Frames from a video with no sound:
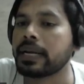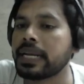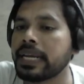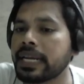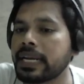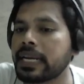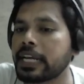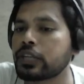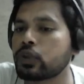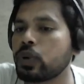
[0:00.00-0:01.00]
T,
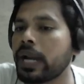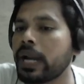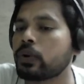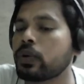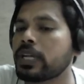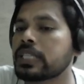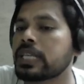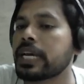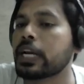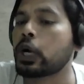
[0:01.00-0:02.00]
testolactone is
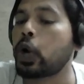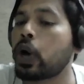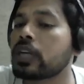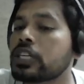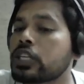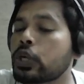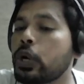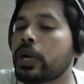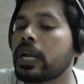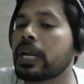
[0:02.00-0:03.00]
a
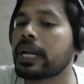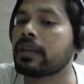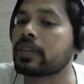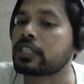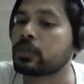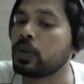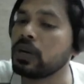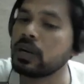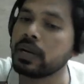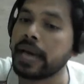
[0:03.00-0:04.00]
non-steroidal irreversible
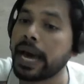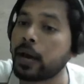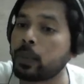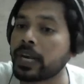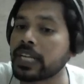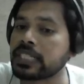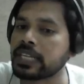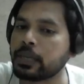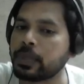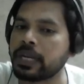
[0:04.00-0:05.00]
aromatase
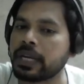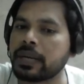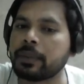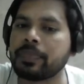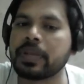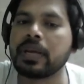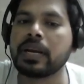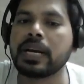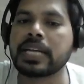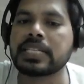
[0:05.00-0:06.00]
inhibitor.
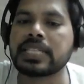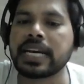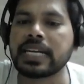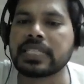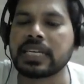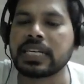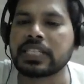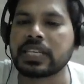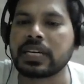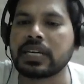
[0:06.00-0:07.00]
Next, second
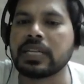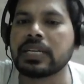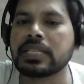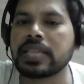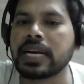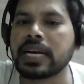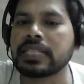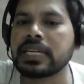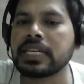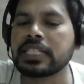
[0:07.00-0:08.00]
generation. Second
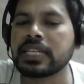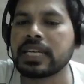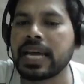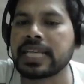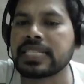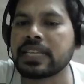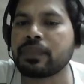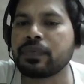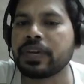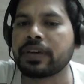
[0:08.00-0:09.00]
generation
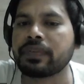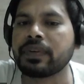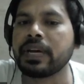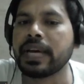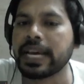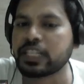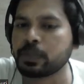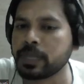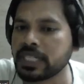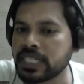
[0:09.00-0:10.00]
SFBF.
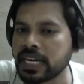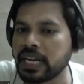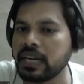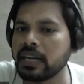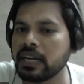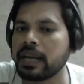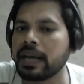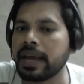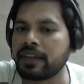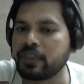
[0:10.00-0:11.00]
S means second,
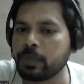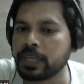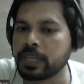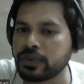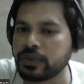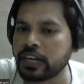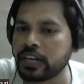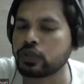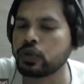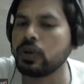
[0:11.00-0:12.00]
F means
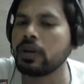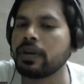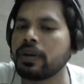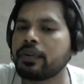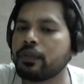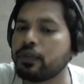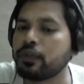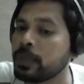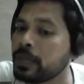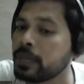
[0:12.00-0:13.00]
fadrozole,
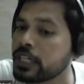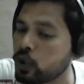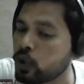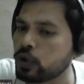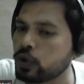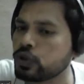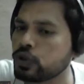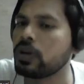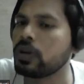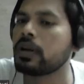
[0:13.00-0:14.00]
V means
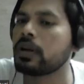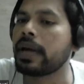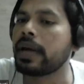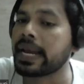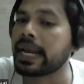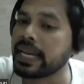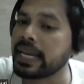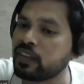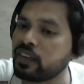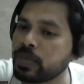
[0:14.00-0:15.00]
orozole,
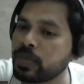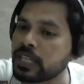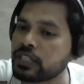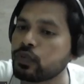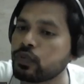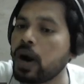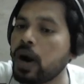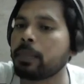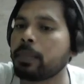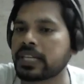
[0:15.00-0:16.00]
again F means
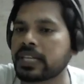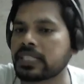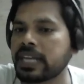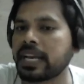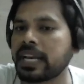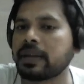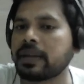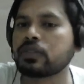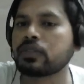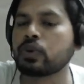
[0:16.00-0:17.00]
formastane.
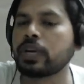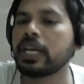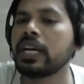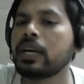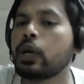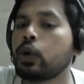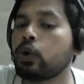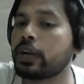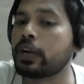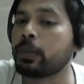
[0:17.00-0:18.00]
So here
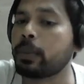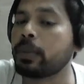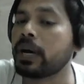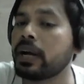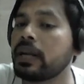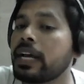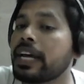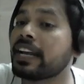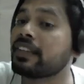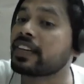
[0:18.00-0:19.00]
you have to remember
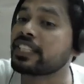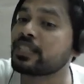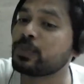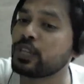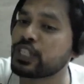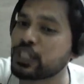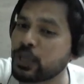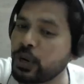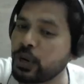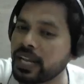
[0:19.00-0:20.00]
reversible
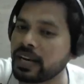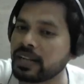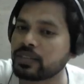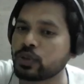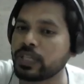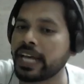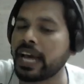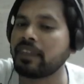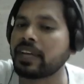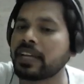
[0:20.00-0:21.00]
steroidal. So they
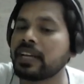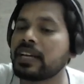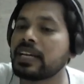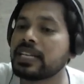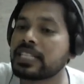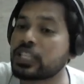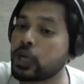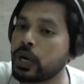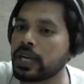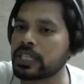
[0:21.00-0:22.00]
having
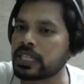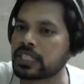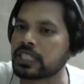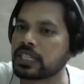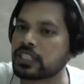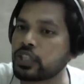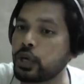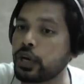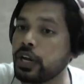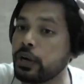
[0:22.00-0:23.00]
steroidal structure,
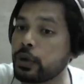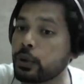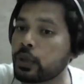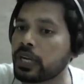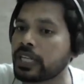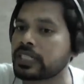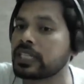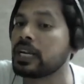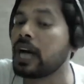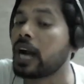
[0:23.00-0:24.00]
steroidal
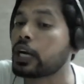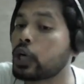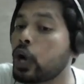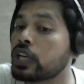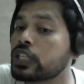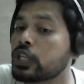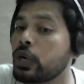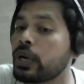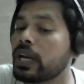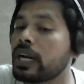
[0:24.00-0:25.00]
nucleus. And
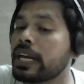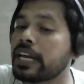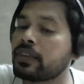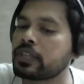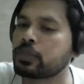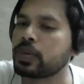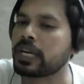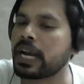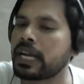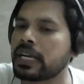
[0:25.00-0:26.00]
non-steroidal irreversible
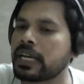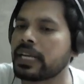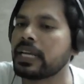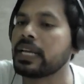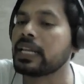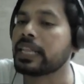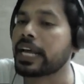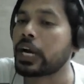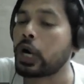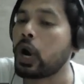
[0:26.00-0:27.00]
category, they
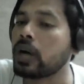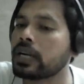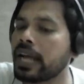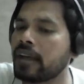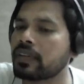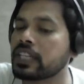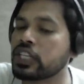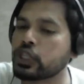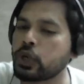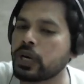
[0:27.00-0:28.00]
are not having the
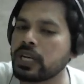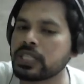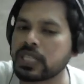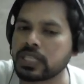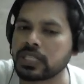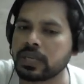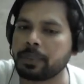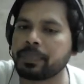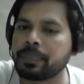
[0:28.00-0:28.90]
steroidal structure.